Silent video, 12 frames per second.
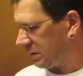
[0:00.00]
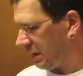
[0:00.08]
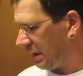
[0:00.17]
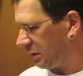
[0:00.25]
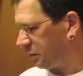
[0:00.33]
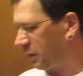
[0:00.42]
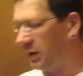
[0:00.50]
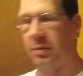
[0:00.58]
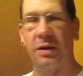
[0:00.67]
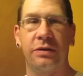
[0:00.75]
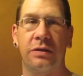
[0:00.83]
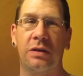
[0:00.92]
That is pretty
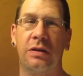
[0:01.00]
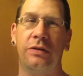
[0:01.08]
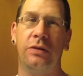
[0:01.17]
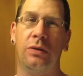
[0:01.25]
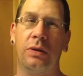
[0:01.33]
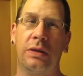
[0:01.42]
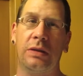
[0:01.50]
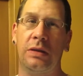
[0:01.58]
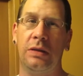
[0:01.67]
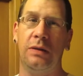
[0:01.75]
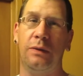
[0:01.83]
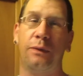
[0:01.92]
much going to do it
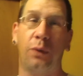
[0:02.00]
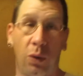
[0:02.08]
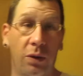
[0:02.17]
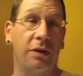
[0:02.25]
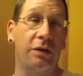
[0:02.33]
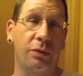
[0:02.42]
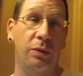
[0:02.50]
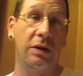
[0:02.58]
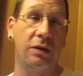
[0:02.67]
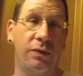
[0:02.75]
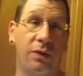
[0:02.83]
for this week's